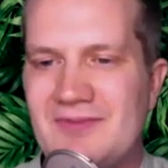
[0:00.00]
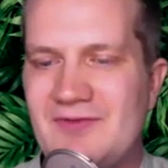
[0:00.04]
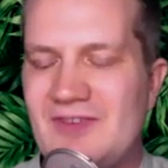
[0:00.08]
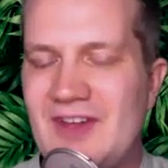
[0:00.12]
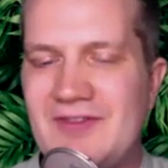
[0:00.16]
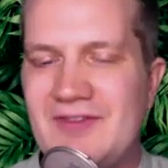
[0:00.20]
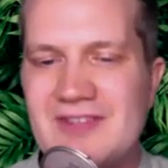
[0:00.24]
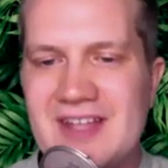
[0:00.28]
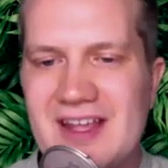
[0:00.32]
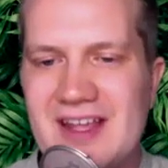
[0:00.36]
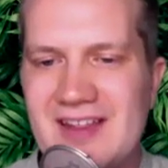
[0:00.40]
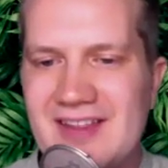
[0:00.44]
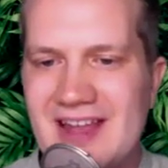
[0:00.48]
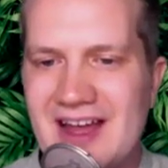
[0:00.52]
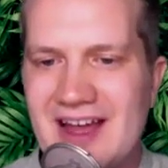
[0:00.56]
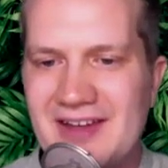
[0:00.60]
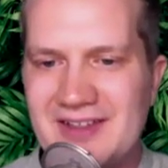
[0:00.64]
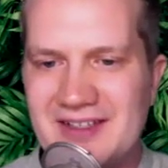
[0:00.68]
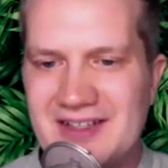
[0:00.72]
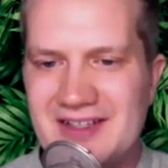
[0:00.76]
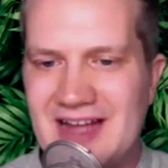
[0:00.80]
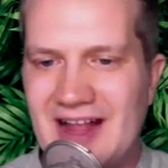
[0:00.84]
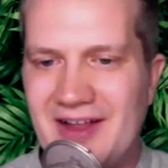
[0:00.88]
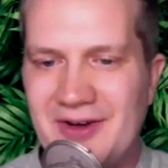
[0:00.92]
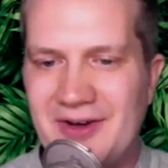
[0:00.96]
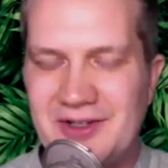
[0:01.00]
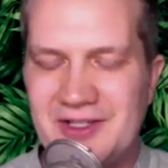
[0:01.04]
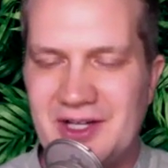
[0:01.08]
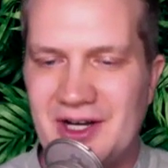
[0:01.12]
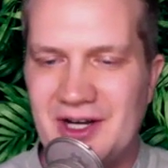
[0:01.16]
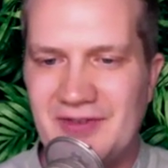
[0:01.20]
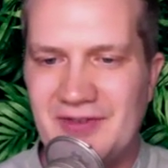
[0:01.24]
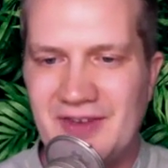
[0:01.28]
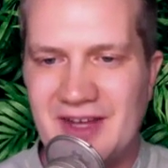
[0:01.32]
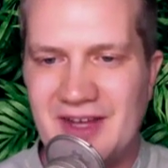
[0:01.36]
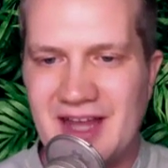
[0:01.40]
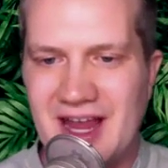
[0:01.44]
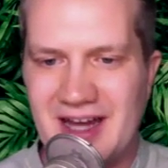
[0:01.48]
$15,000
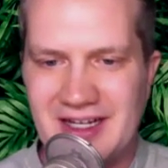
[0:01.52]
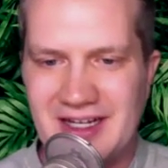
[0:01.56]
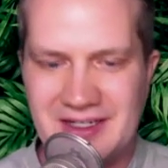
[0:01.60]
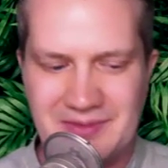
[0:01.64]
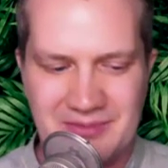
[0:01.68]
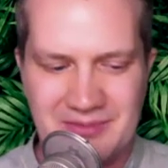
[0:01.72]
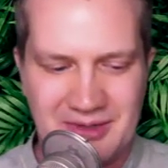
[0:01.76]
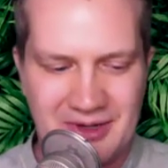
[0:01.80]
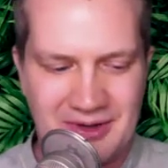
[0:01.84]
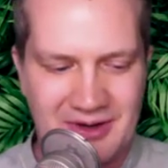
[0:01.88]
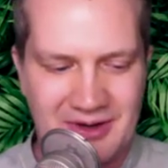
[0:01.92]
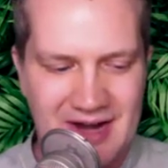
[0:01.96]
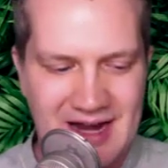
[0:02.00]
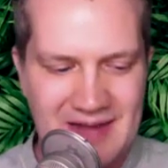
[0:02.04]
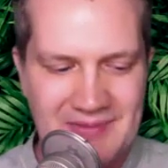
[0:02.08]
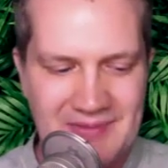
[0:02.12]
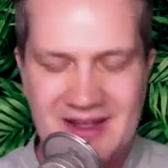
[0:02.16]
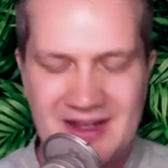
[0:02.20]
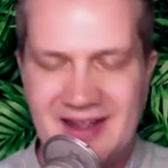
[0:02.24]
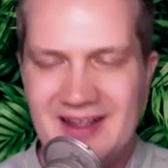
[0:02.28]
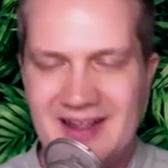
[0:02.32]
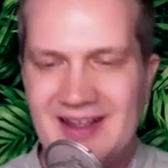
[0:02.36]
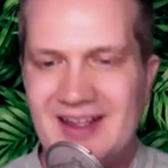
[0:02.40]
certification program.